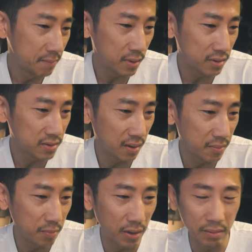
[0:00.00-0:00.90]
But
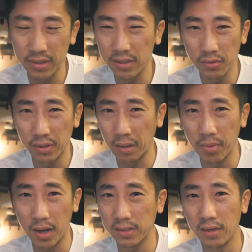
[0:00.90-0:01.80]
I'll probably do an
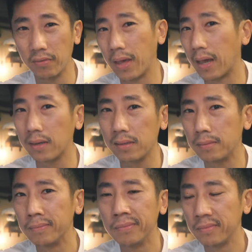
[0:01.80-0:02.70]
unboxing of that
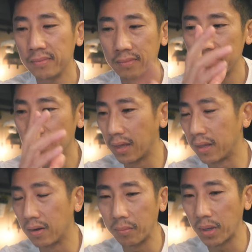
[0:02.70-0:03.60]

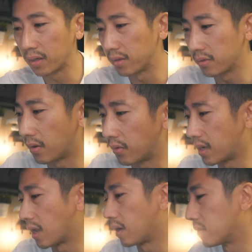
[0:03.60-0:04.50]
later. I'm not gonna do that
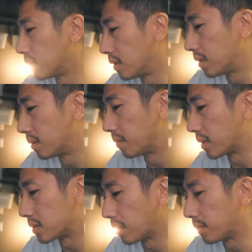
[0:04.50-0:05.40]
right now.
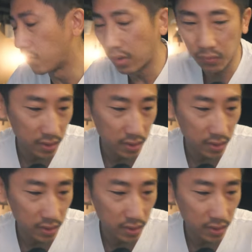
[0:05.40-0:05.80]
But what I